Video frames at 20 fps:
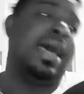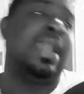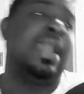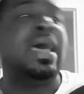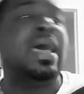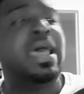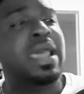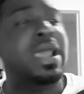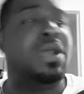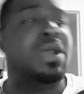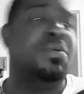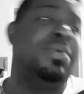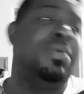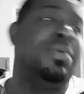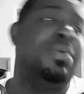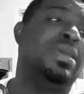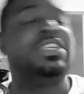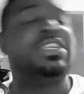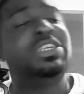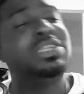Here we are
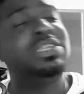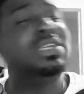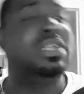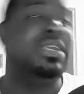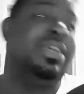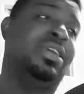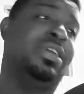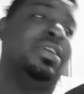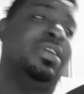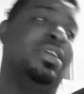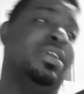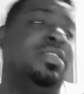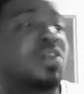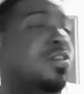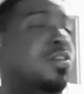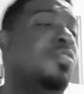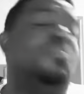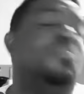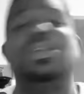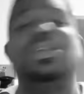chilling.
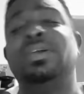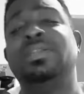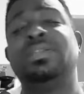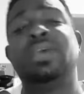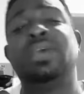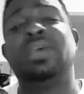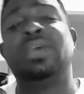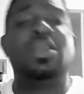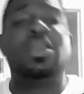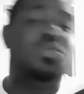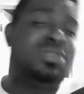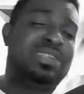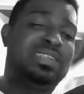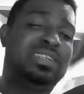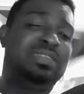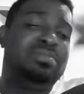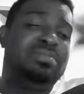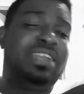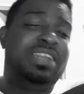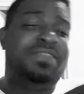Opponent goes in the
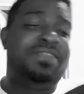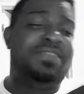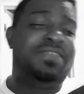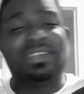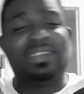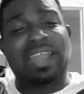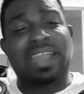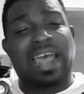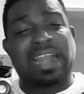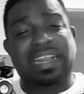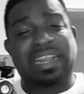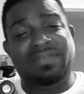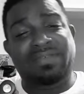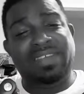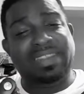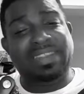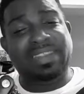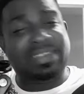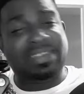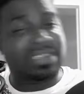main phase and
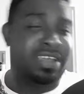activates